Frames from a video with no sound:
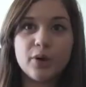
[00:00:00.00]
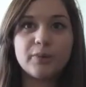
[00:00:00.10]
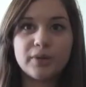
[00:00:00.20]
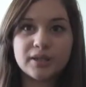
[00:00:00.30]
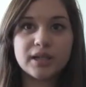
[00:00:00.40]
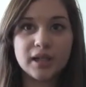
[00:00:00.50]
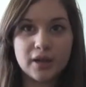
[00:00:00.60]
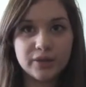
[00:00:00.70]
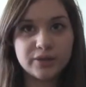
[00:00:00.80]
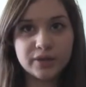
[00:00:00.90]
Chromebooks
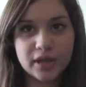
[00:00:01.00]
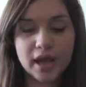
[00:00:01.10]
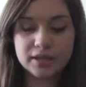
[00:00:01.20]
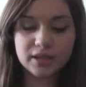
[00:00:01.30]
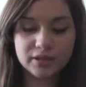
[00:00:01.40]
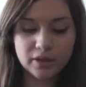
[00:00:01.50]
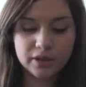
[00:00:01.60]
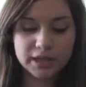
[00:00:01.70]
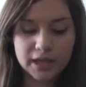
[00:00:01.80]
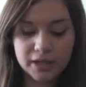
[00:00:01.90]
allow you to access all
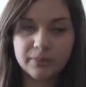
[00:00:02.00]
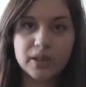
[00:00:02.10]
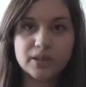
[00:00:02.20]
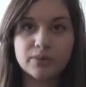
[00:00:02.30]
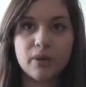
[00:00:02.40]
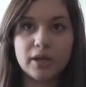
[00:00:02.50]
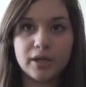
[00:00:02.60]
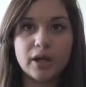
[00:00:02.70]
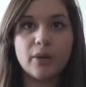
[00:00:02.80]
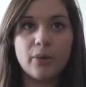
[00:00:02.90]
your documents while
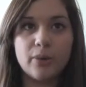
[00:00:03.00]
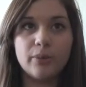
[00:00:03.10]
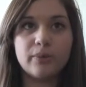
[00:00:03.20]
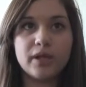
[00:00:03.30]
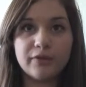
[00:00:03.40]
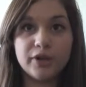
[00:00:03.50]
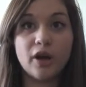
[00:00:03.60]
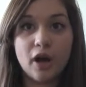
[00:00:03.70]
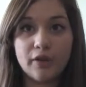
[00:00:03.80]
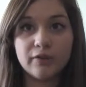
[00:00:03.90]
you're at home if
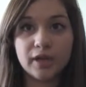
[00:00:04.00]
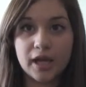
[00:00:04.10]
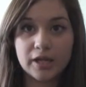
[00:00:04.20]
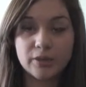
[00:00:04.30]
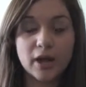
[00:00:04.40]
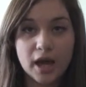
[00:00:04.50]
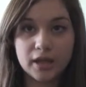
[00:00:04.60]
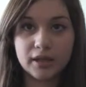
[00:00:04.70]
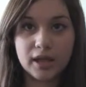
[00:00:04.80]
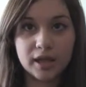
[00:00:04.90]
you're offline or
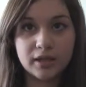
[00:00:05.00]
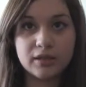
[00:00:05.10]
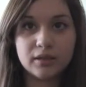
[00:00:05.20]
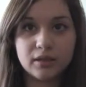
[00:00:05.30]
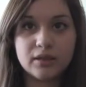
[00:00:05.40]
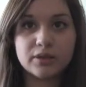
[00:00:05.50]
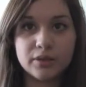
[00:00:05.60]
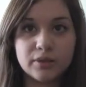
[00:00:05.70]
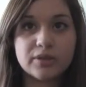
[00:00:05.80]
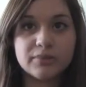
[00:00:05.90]
online,
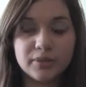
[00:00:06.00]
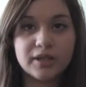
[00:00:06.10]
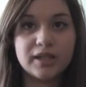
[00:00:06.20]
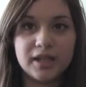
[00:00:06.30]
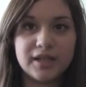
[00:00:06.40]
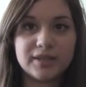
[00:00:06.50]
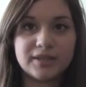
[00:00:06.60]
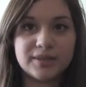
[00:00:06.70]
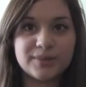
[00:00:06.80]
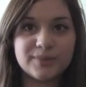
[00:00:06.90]
so it's pretty nice